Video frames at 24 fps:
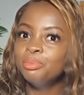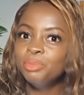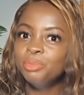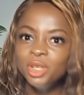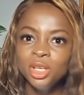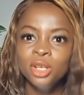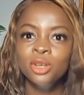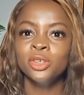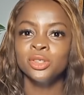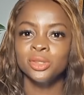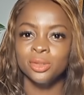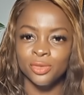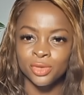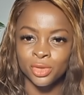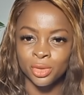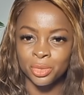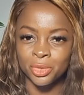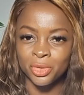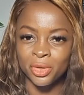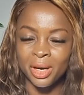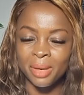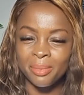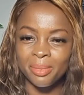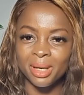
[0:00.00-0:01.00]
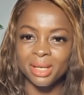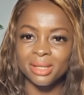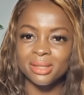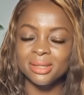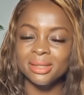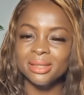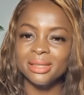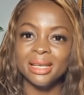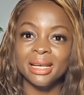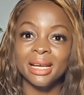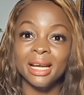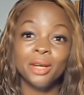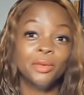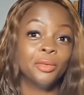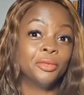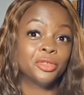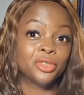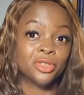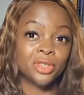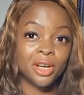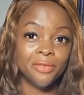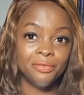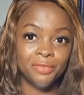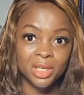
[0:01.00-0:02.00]
millions of subscribers, the kind of
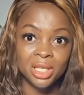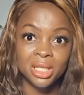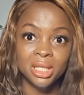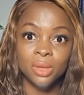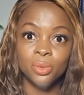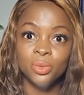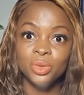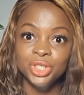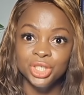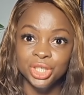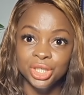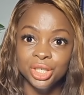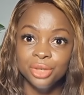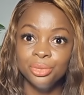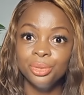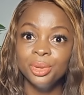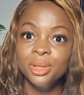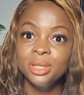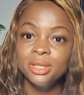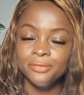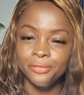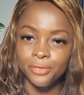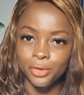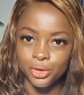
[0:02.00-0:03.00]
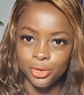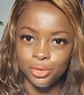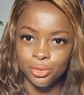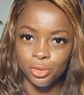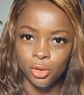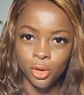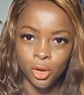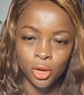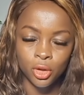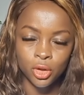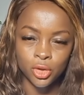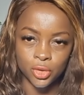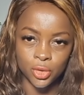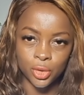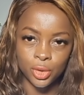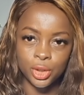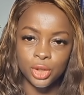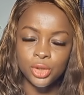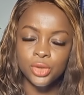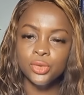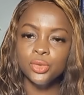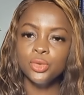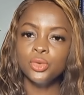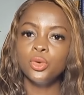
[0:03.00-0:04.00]
traffic they will generate for you. So you
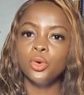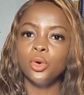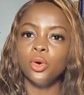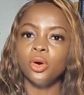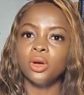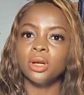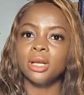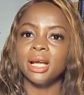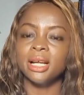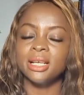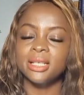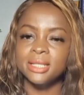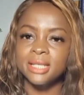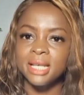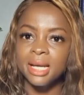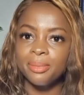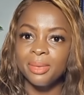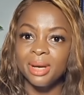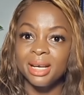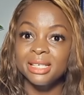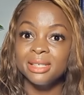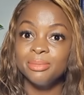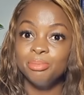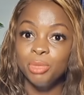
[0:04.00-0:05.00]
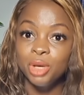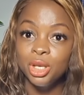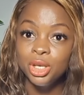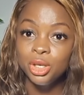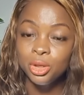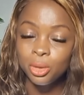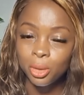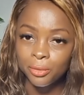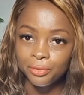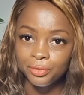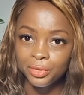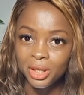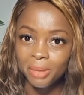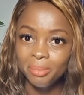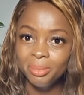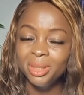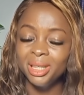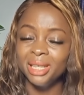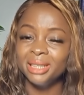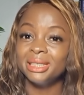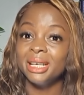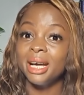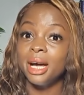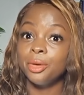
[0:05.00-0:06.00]
need to go on and type as many of them
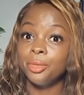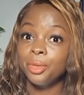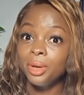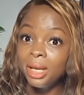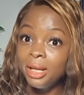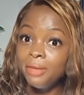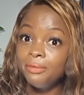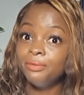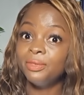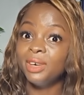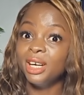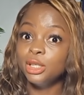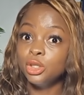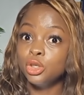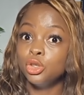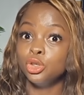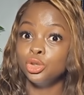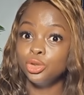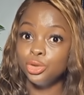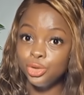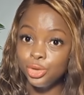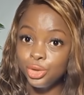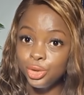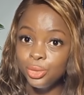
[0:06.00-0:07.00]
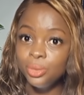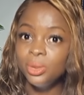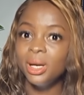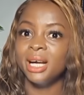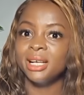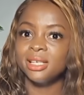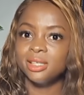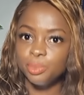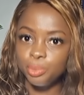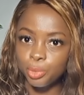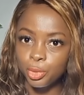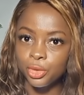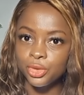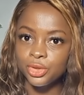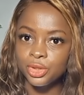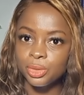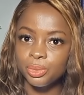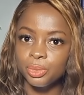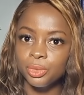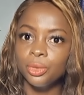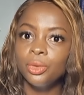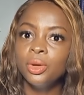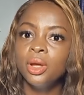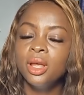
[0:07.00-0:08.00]
that are relevant to you as
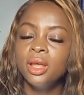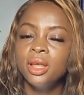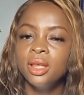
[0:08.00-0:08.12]
possible